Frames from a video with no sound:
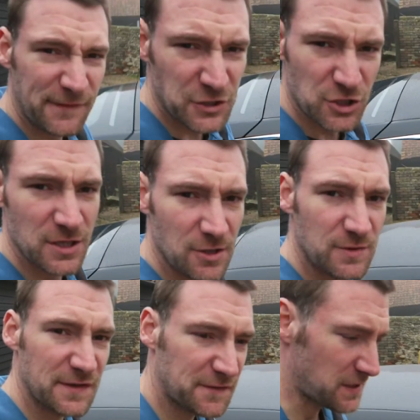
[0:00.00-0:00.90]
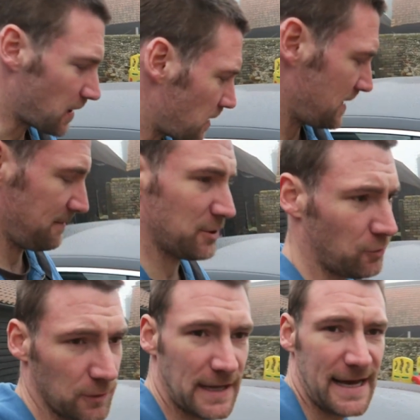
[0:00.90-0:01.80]
Efficient use of time and
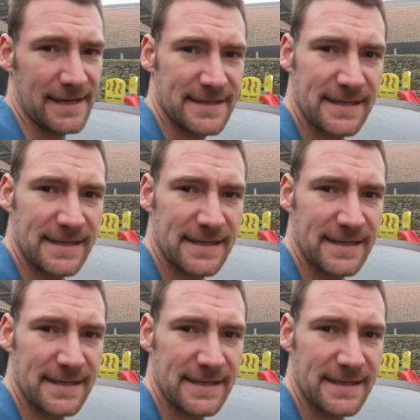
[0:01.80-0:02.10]
all that.